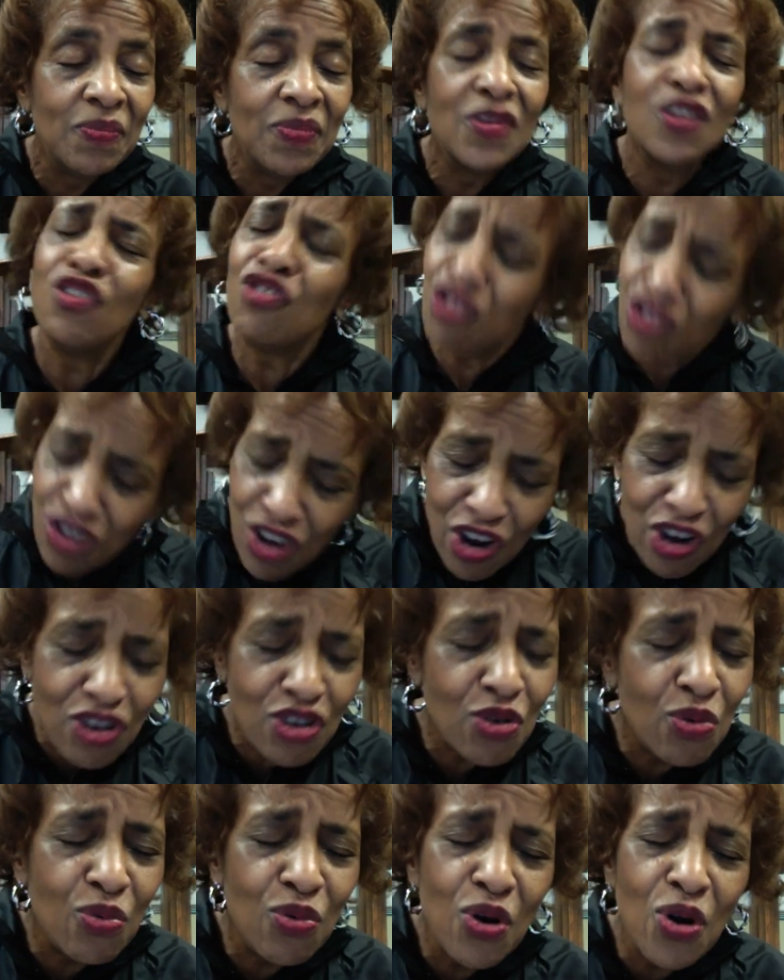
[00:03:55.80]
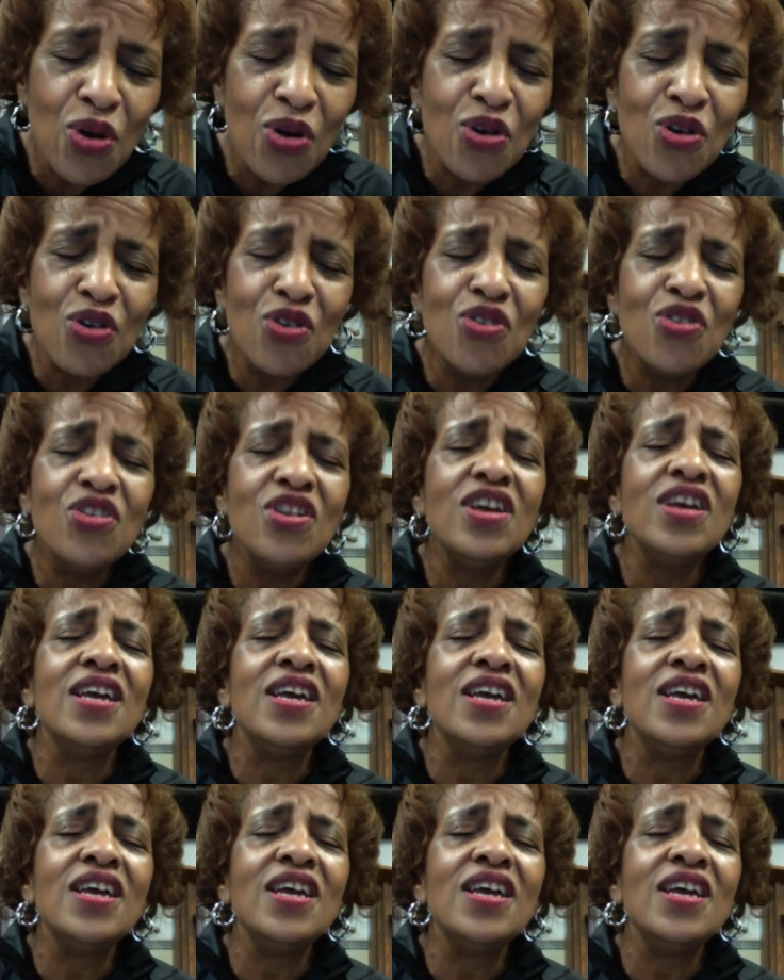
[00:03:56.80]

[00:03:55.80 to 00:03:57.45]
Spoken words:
Share your word.